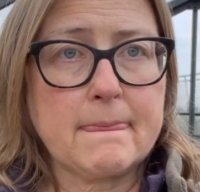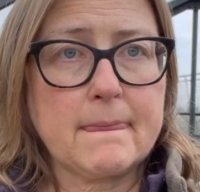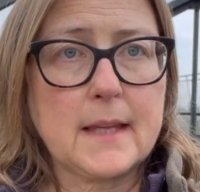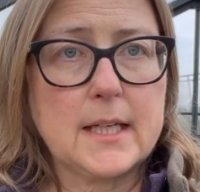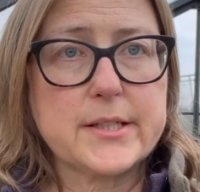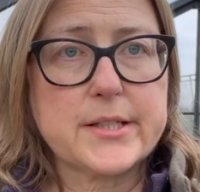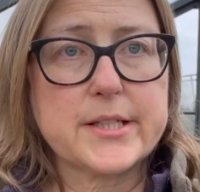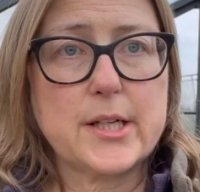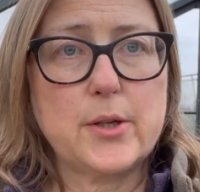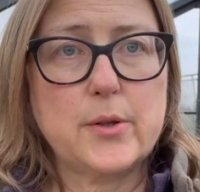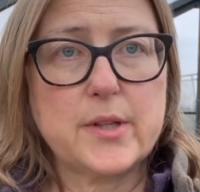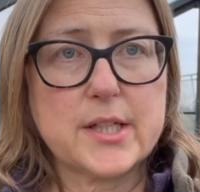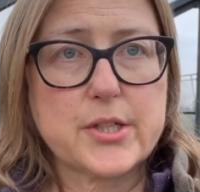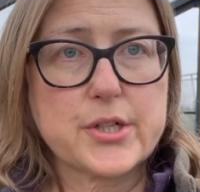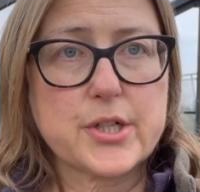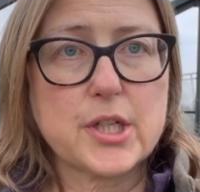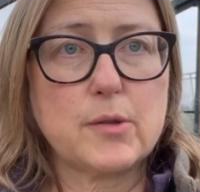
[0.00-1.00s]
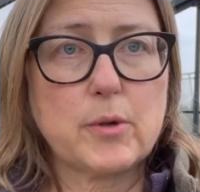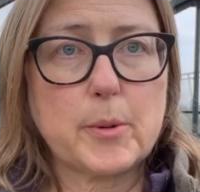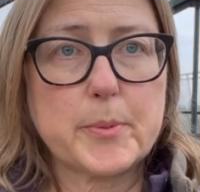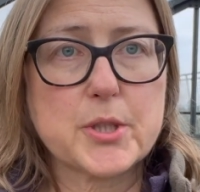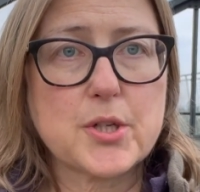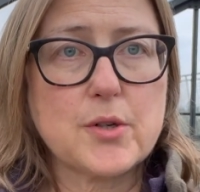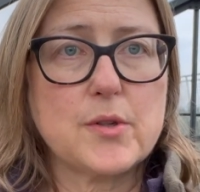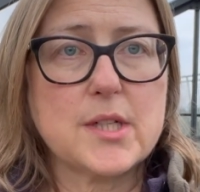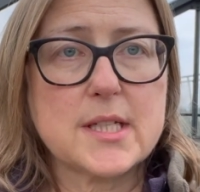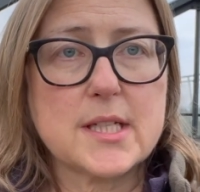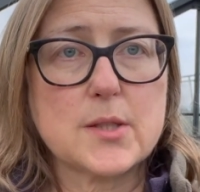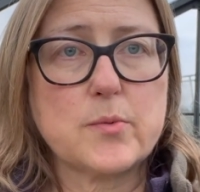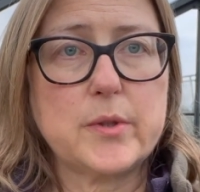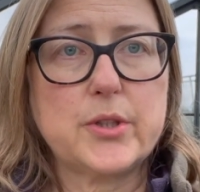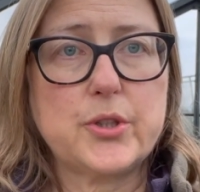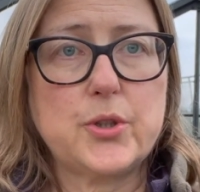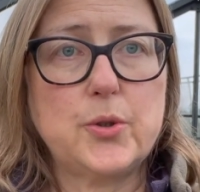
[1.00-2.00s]
So there's two opportunities
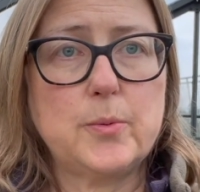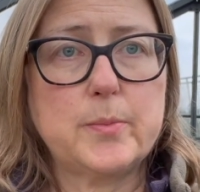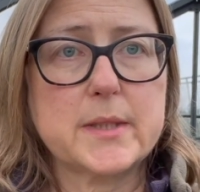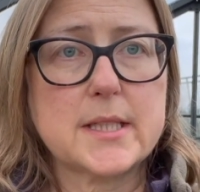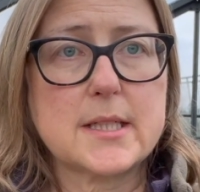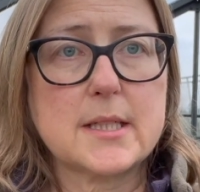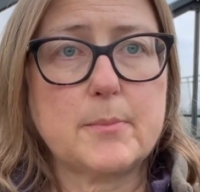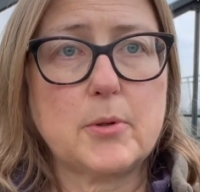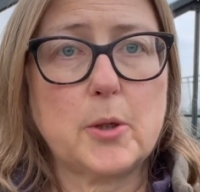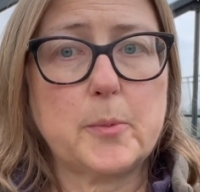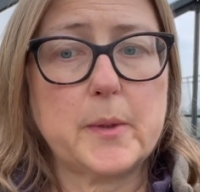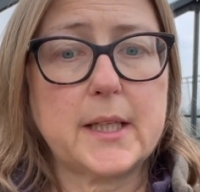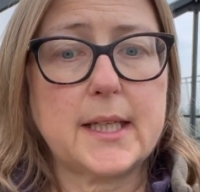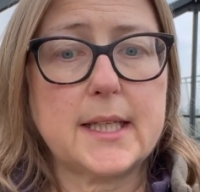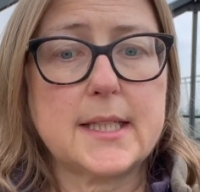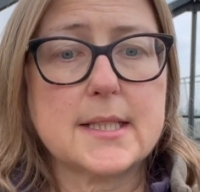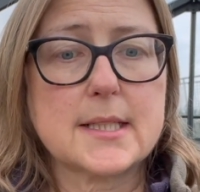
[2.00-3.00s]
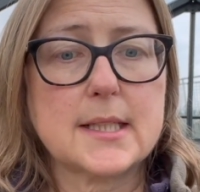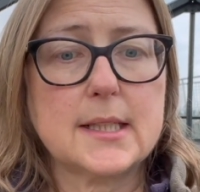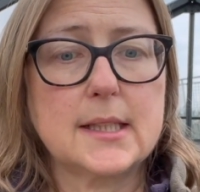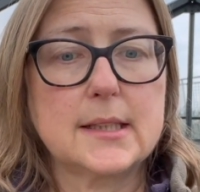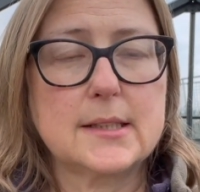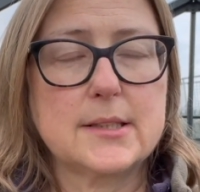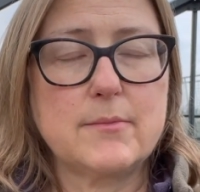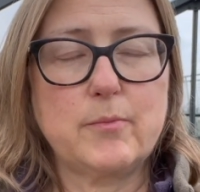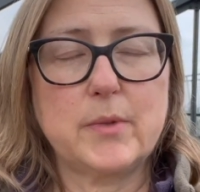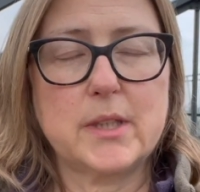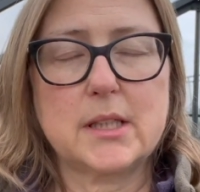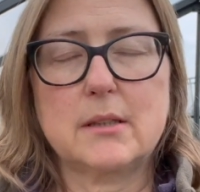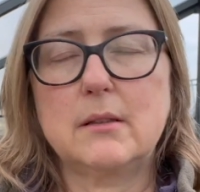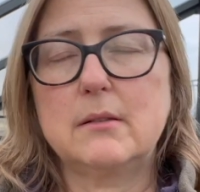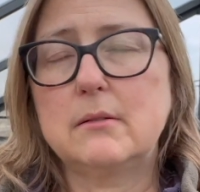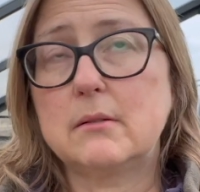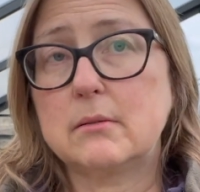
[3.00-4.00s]
with tubers to propagate.
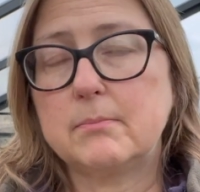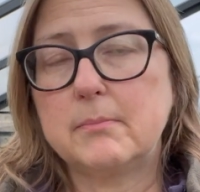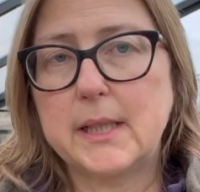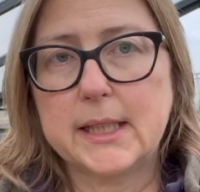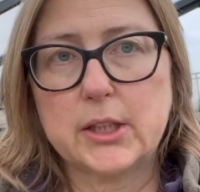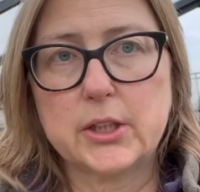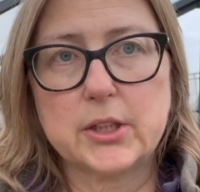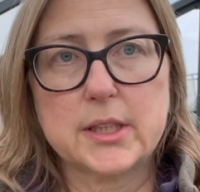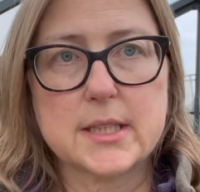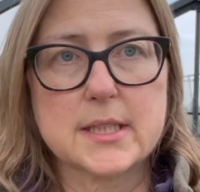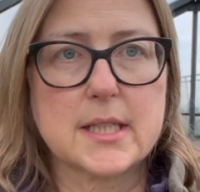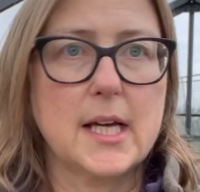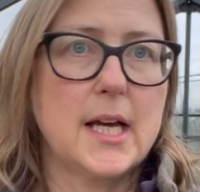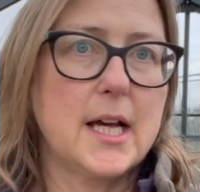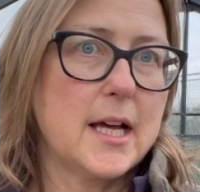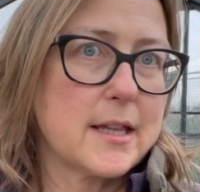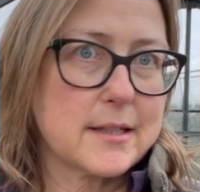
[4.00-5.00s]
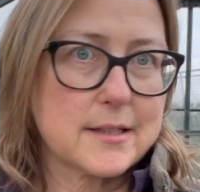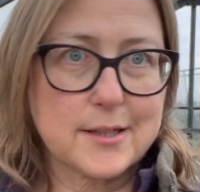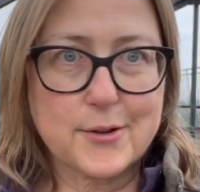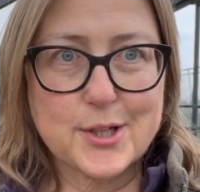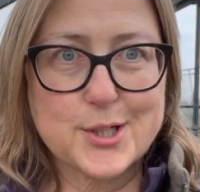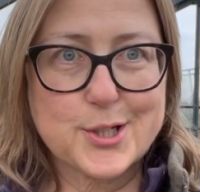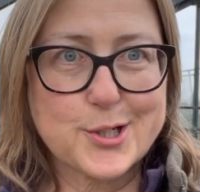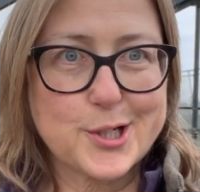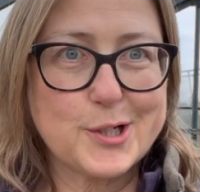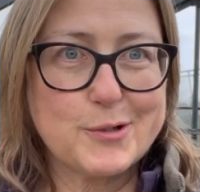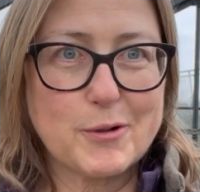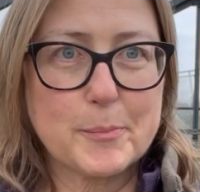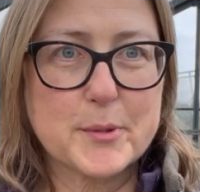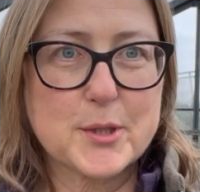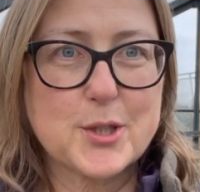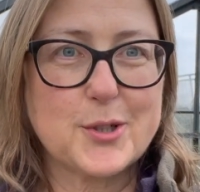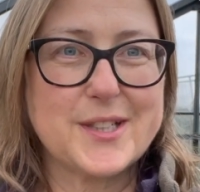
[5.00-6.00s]
Oh my goodness. So there's two
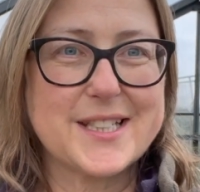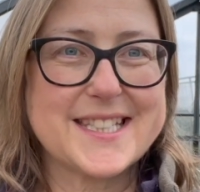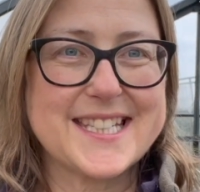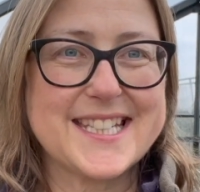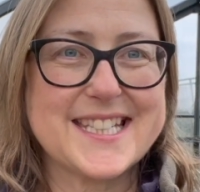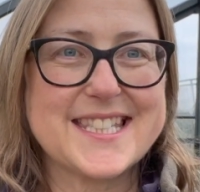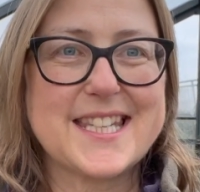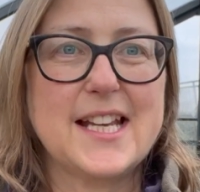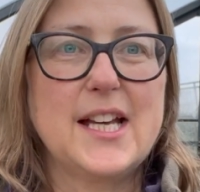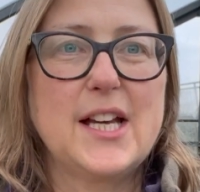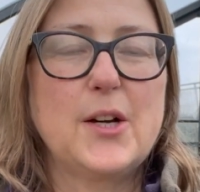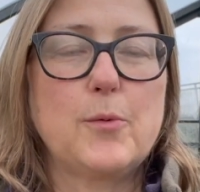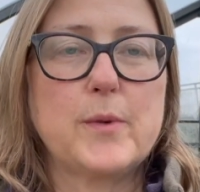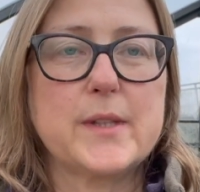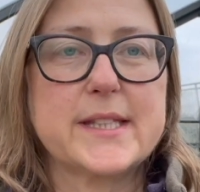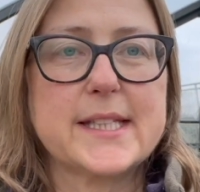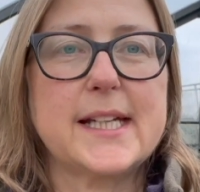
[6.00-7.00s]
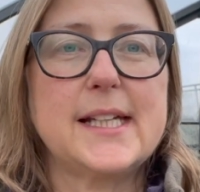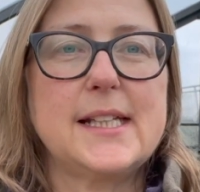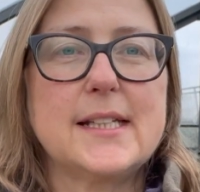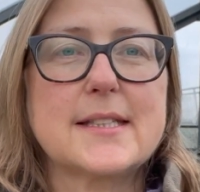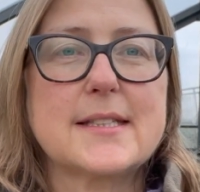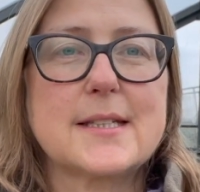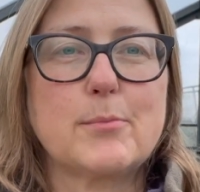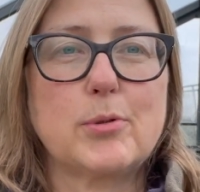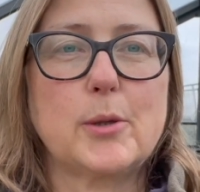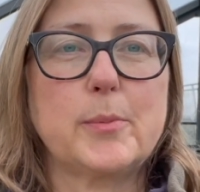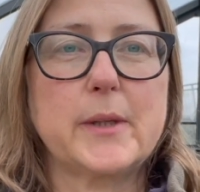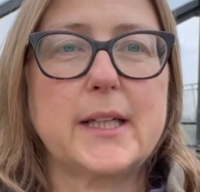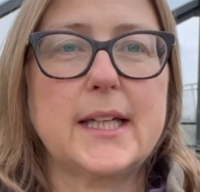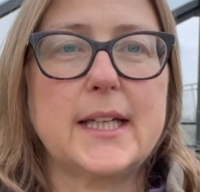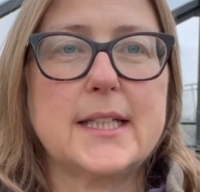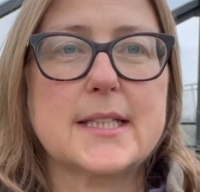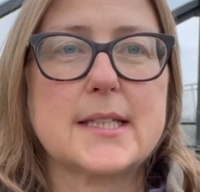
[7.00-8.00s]
opportunities with dahlias to
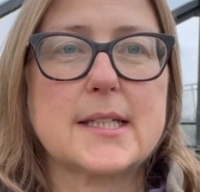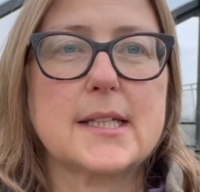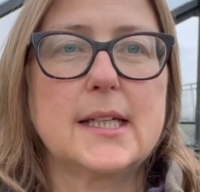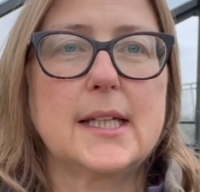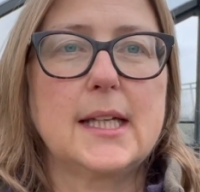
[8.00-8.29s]
propagate.